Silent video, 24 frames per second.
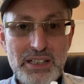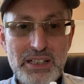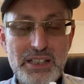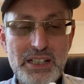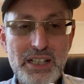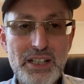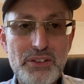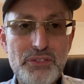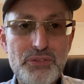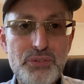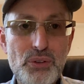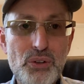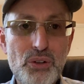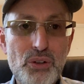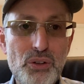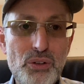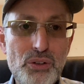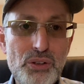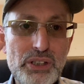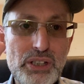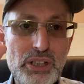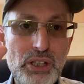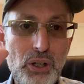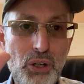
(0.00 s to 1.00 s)

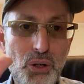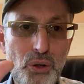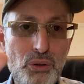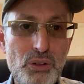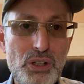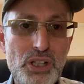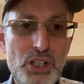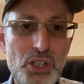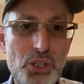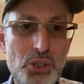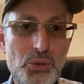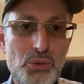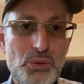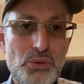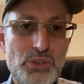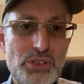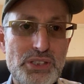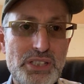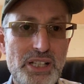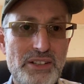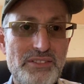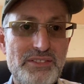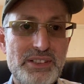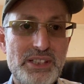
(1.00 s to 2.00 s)
Therefore, you only use
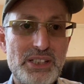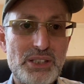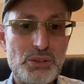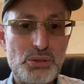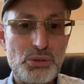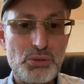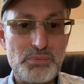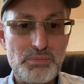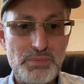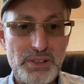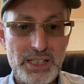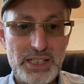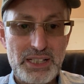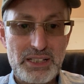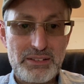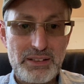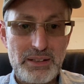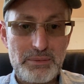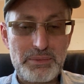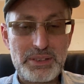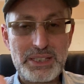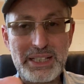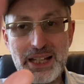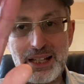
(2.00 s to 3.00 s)
72
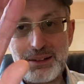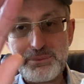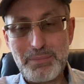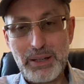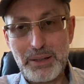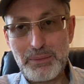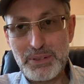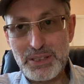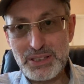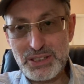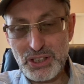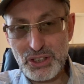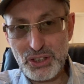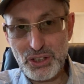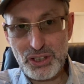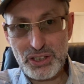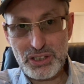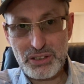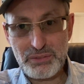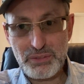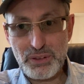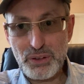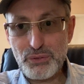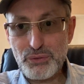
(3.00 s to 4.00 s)
milligram, but that maybe is
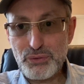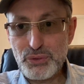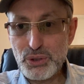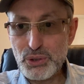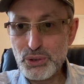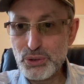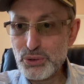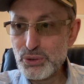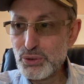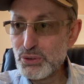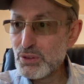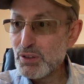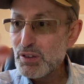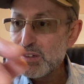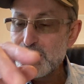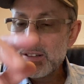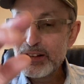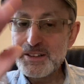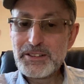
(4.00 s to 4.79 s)
another review.